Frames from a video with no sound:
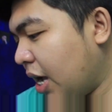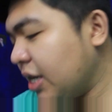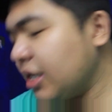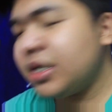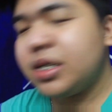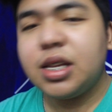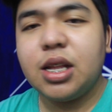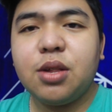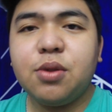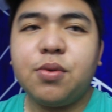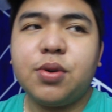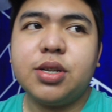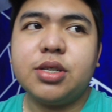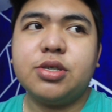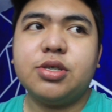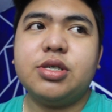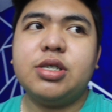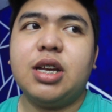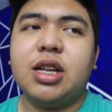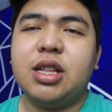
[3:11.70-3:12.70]
I still
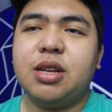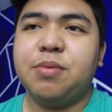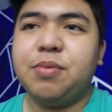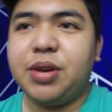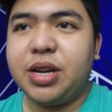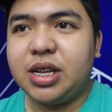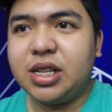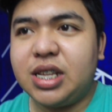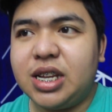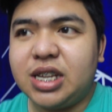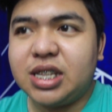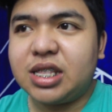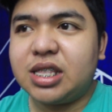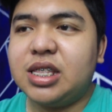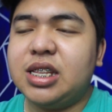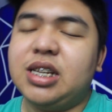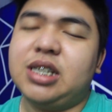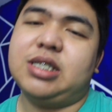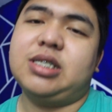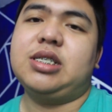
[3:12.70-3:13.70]
want to celebrate it
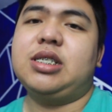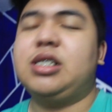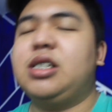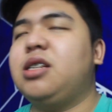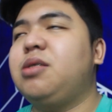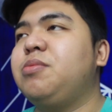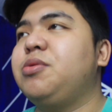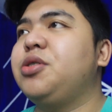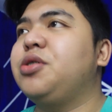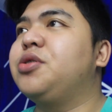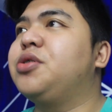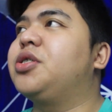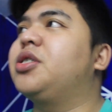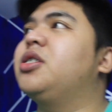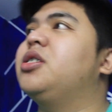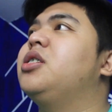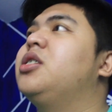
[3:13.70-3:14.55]
ng ano mo yun.